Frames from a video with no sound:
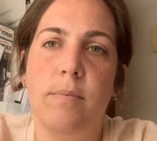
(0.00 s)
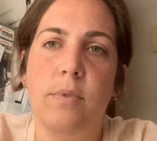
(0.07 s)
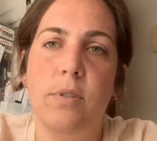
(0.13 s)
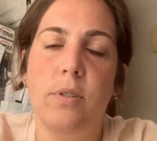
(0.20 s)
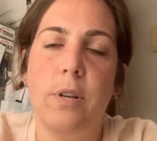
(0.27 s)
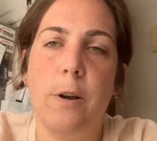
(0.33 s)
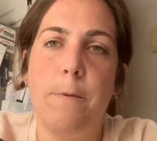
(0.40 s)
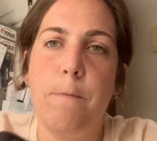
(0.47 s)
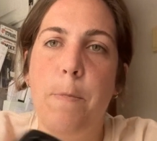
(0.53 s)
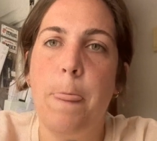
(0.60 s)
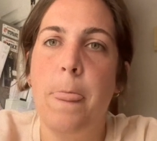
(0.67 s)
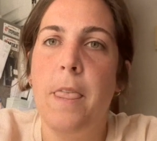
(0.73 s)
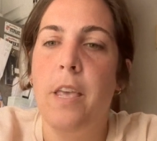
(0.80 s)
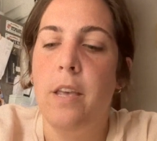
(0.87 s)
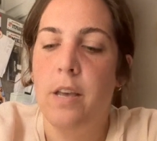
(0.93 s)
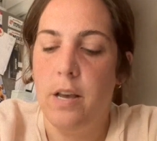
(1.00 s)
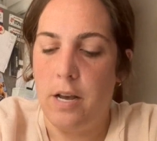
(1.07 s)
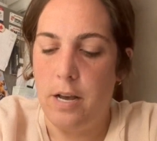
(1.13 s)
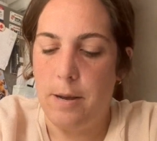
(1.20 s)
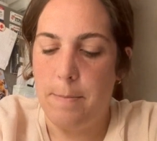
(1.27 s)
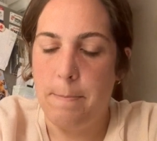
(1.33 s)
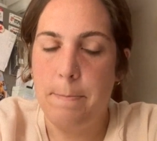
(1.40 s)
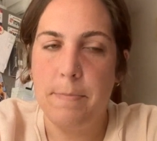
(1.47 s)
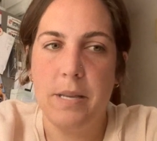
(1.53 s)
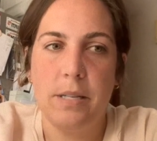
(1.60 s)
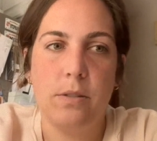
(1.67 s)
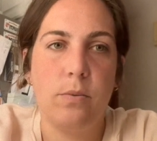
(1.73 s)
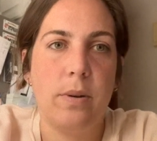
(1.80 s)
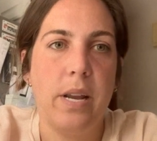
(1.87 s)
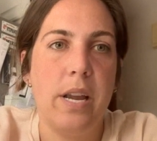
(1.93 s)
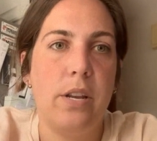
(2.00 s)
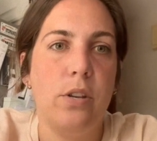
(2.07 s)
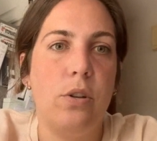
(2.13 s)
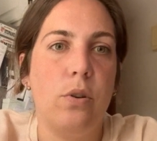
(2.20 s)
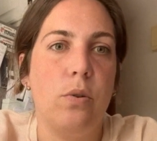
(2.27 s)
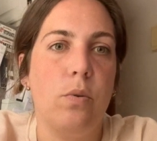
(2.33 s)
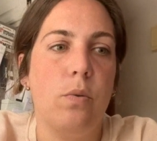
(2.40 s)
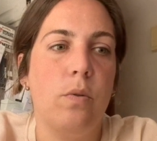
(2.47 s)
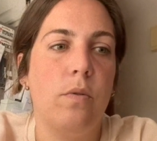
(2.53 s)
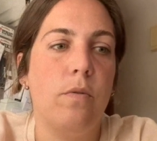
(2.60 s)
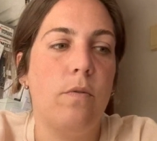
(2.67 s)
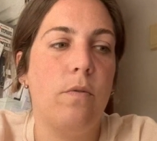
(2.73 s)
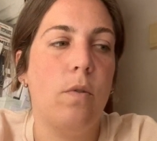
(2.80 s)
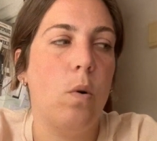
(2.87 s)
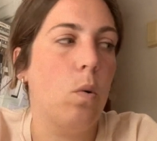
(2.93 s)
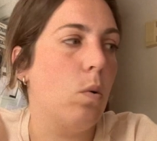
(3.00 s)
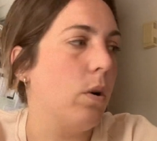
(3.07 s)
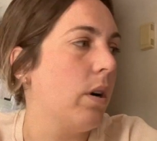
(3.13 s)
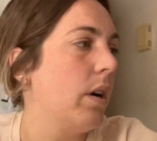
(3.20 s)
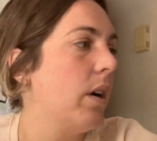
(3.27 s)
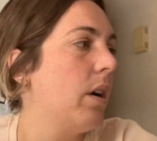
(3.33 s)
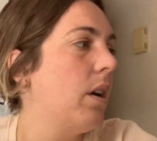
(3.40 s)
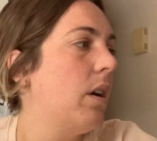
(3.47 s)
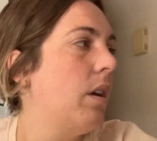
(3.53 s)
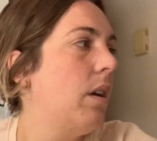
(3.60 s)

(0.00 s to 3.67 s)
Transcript: So that's what I do for